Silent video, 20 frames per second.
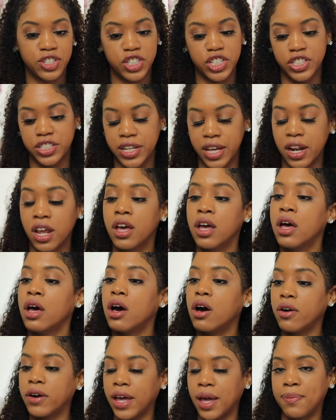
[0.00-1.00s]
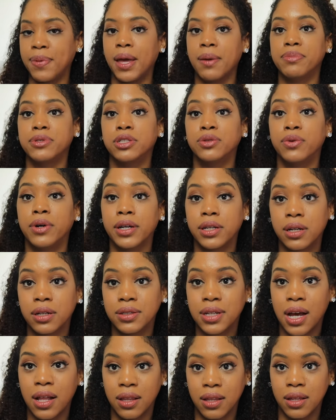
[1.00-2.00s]
she said. Okay, babe, so what you're
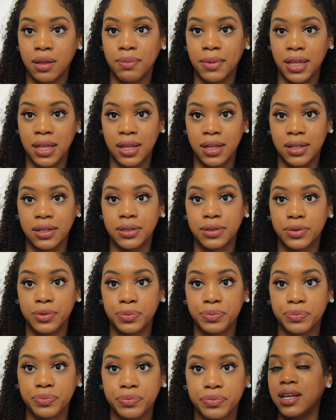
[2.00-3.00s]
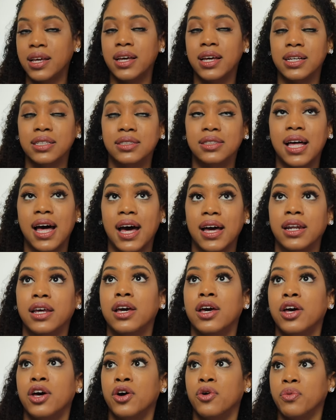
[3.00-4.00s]
telling me is, is that
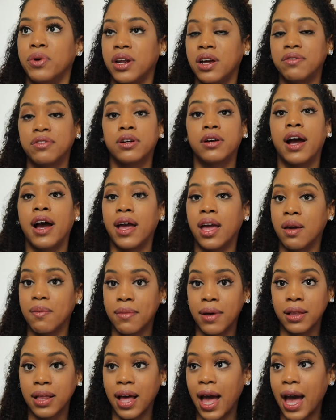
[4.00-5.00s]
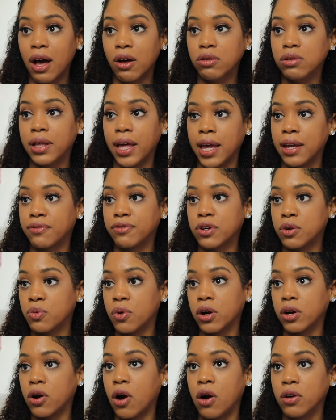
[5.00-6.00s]
whenever I am out late for
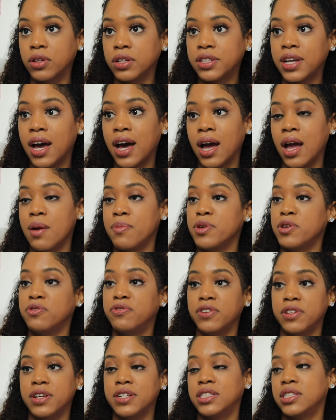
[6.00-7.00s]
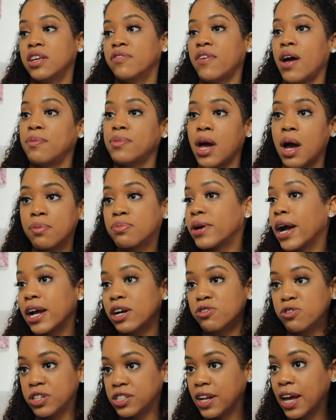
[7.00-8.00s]
work all the time, you feel as if I'm not
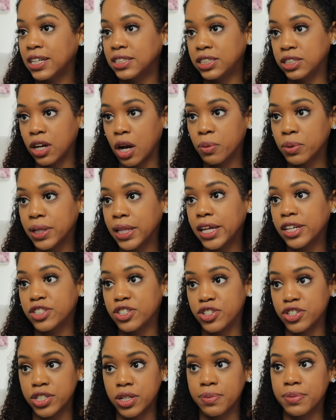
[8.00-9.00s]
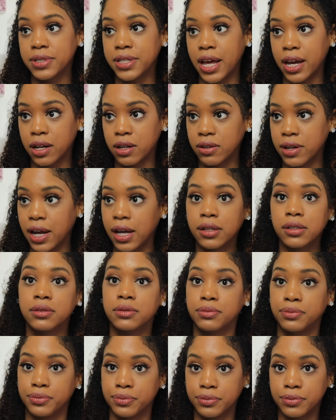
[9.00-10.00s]
prioritizing our relationship. Is that
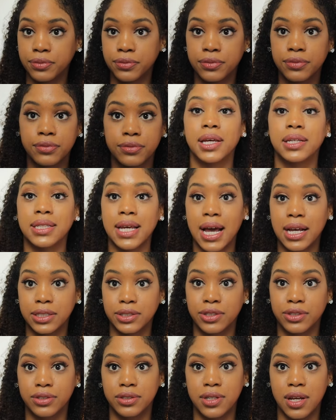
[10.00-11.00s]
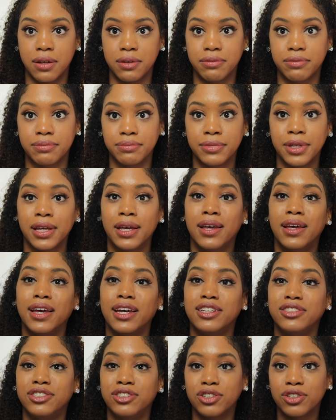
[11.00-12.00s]
correct? Because ask yourself,
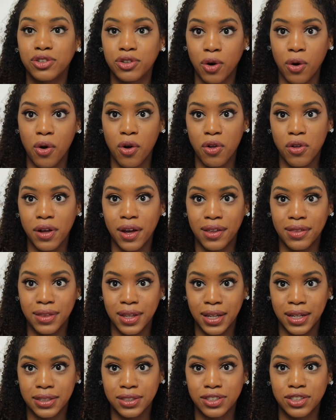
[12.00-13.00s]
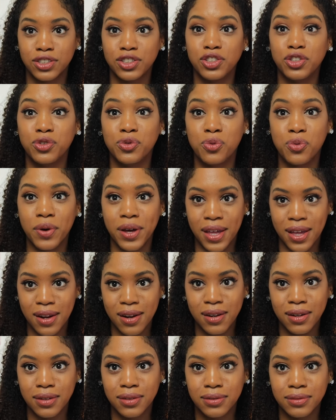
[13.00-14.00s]
is your goal in this to
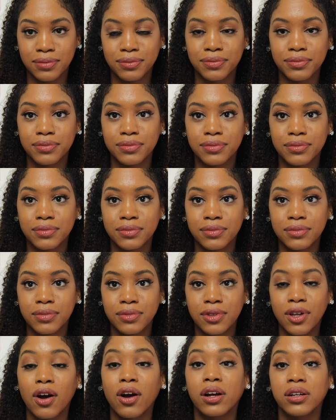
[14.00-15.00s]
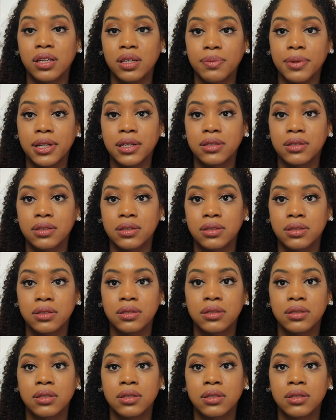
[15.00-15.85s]
win the arguments